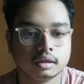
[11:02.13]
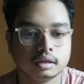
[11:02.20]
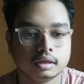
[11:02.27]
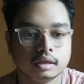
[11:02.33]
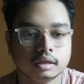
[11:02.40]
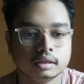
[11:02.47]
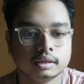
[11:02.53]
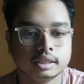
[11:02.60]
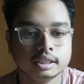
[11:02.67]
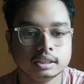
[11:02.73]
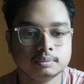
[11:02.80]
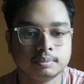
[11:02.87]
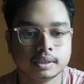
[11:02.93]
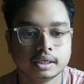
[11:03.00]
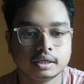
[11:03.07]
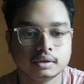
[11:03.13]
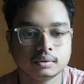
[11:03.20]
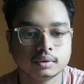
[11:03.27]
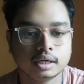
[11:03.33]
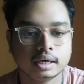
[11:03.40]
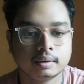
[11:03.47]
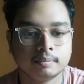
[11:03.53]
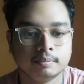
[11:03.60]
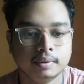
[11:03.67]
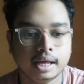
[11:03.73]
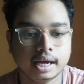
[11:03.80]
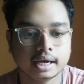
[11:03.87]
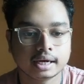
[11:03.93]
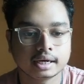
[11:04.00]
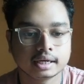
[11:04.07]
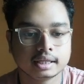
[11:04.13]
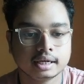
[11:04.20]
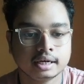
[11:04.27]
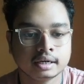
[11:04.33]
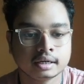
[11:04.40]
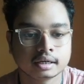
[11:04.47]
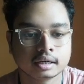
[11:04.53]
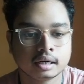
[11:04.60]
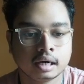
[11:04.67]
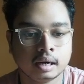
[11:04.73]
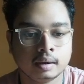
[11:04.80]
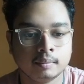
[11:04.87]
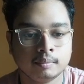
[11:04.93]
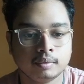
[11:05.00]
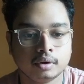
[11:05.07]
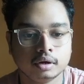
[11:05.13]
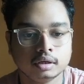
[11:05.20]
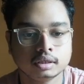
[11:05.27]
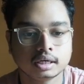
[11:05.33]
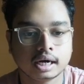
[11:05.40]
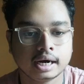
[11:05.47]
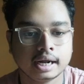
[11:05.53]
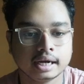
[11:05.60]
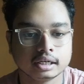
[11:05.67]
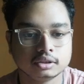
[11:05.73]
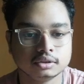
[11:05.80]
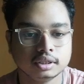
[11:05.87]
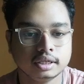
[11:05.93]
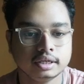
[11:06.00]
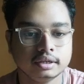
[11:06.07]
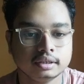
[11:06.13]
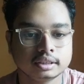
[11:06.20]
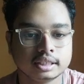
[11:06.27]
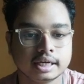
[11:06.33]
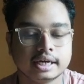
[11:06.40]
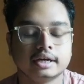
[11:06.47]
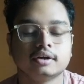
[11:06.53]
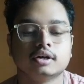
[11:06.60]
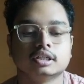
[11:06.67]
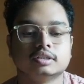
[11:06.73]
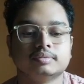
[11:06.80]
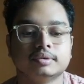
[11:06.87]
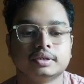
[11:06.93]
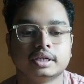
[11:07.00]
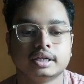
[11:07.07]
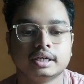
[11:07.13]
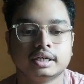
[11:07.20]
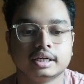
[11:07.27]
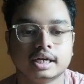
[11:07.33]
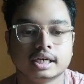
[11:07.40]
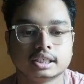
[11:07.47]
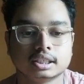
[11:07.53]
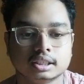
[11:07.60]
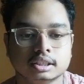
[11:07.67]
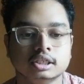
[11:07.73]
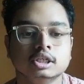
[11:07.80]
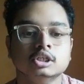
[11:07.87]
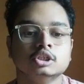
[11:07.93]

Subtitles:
this particular black color bond are actually your second Gauge butane interaction.